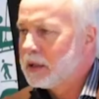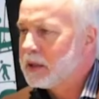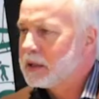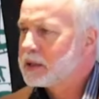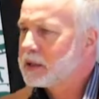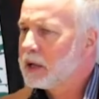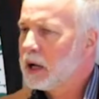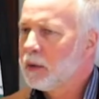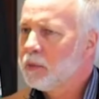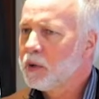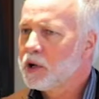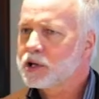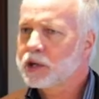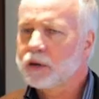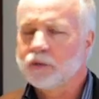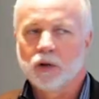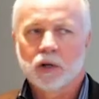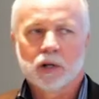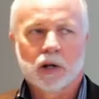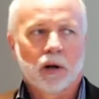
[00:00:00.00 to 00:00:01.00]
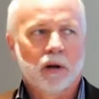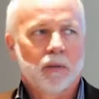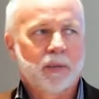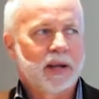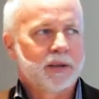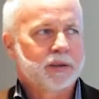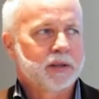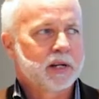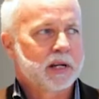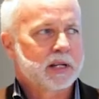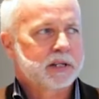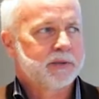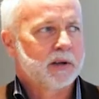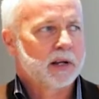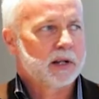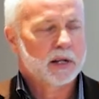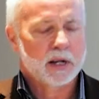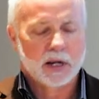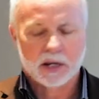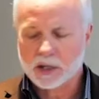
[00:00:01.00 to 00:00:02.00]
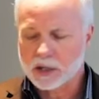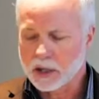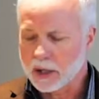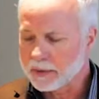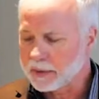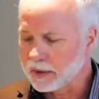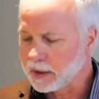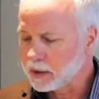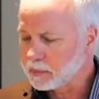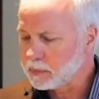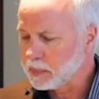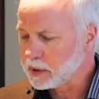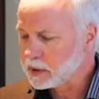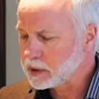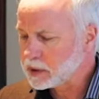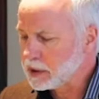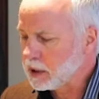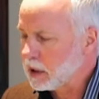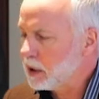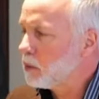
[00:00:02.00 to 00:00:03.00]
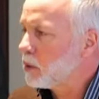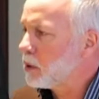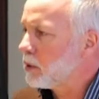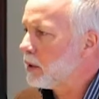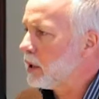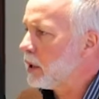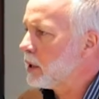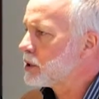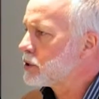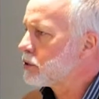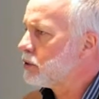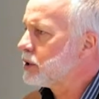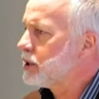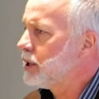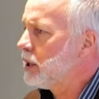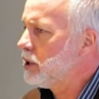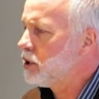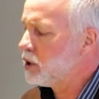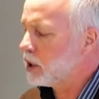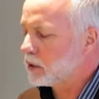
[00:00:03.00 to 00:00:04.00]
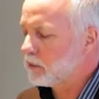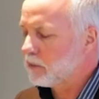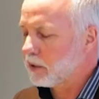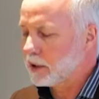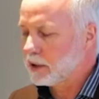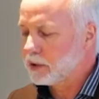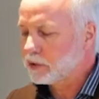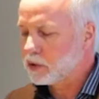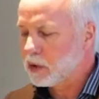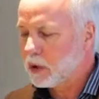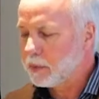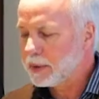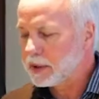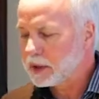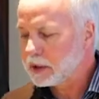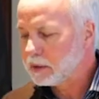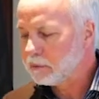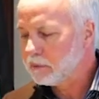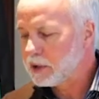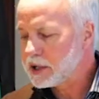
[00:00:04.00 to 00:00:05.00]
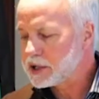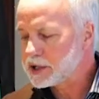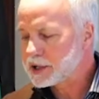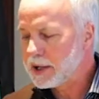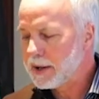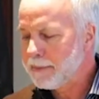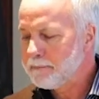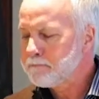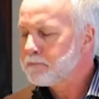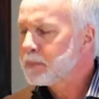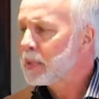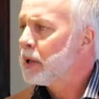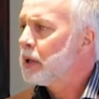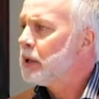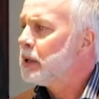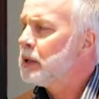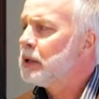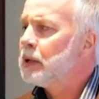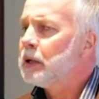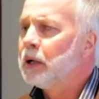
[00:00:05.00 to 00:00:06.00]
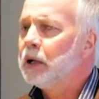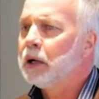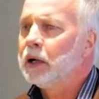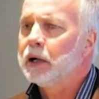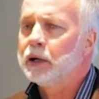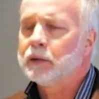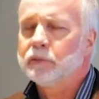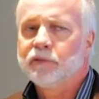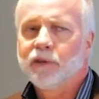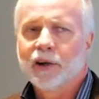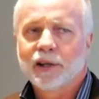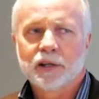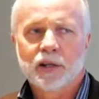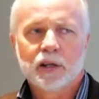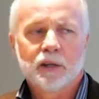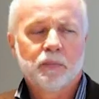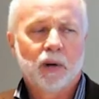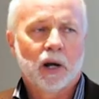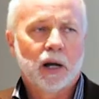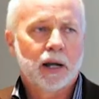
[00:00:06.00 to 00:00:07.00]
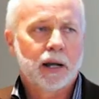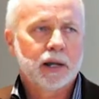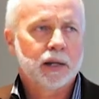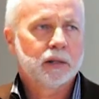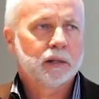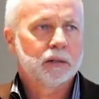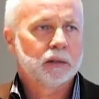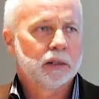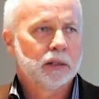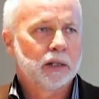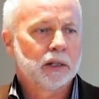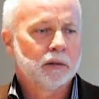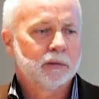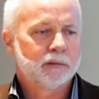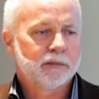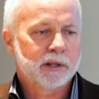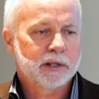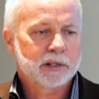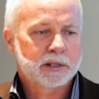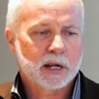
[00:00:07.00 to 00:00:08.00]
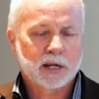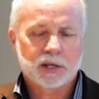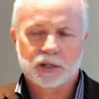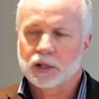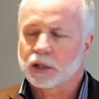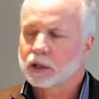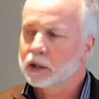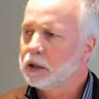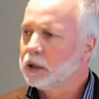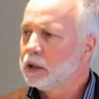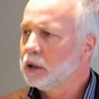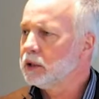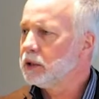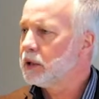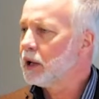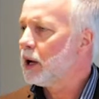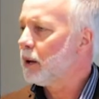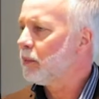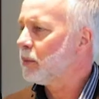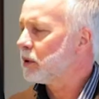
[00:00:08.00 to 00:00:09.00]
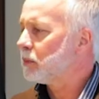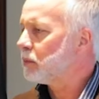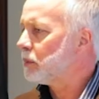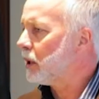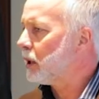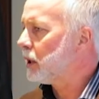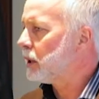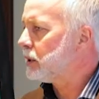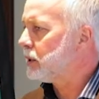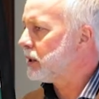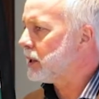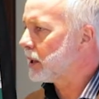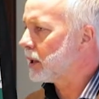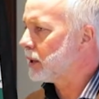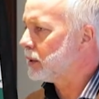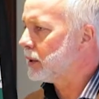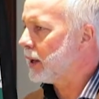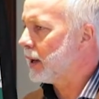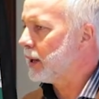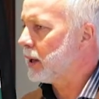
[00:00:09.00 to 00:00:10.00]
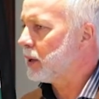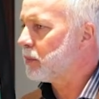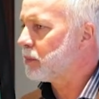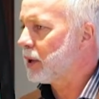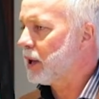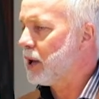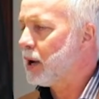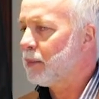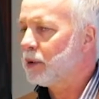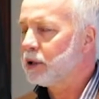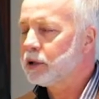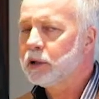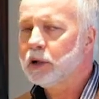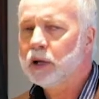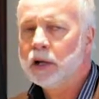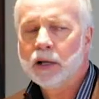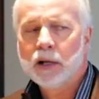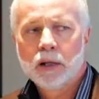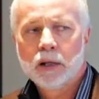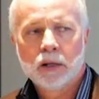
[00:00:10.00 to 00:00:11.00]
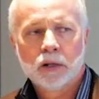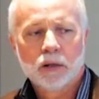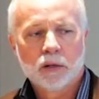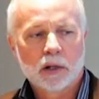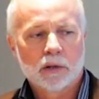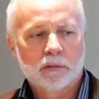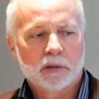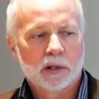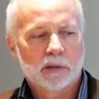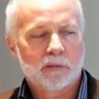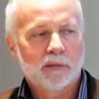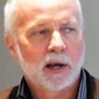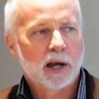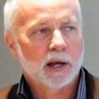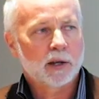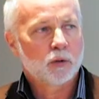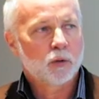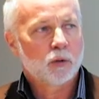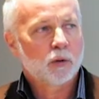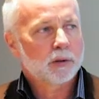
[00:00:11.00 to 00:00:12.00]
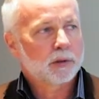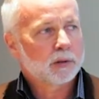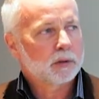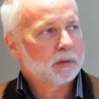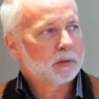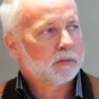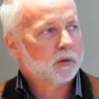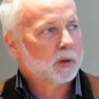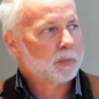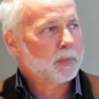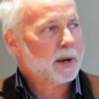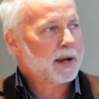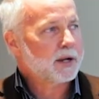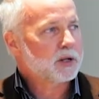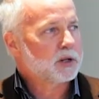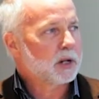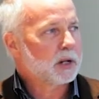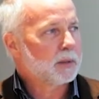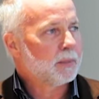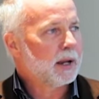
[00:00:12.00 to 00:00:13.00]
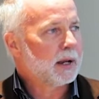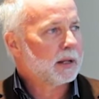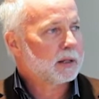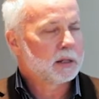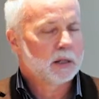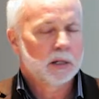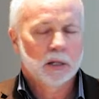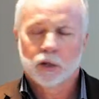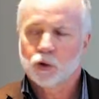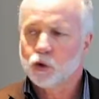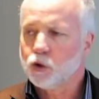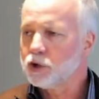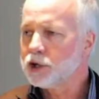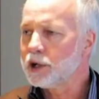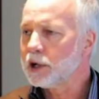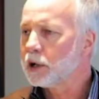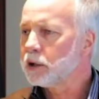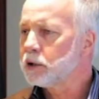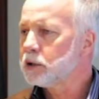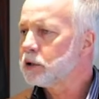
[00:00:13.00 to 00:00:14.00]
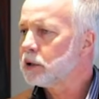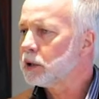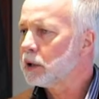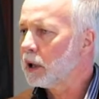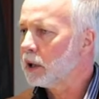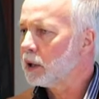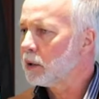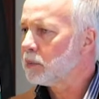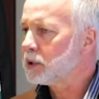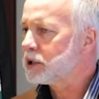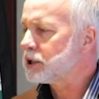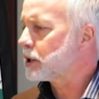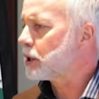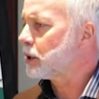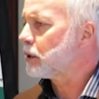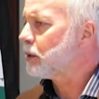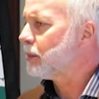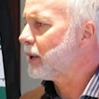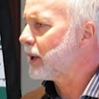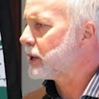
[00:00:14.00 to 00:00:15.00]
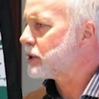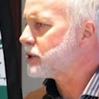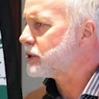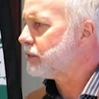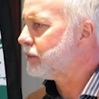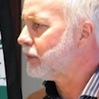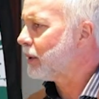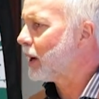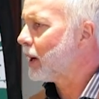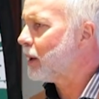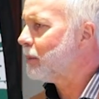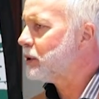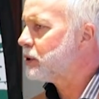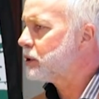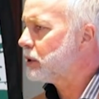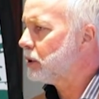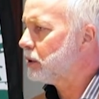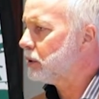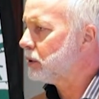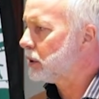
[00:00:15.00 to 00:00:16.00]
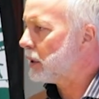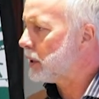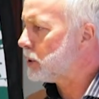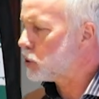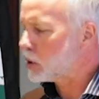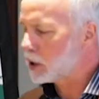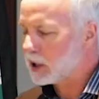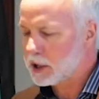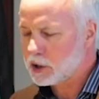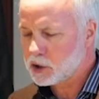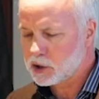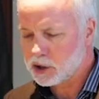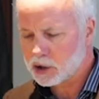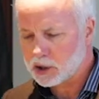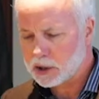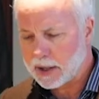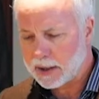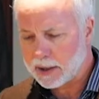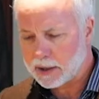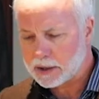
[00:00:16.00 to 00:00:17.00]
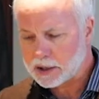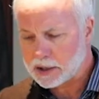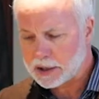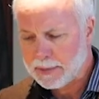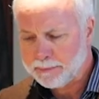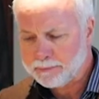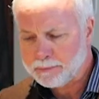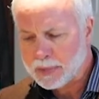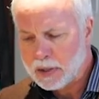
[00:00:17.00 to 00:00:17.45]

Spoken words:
So most of you know about the Next Foundation, I think, but we're a strategic philanthropic investor funded by a fantastic endowment by Neil and Annette Plowman, who live in the far north, who are very passionate about New Zealand and in particular about its environment and education standards.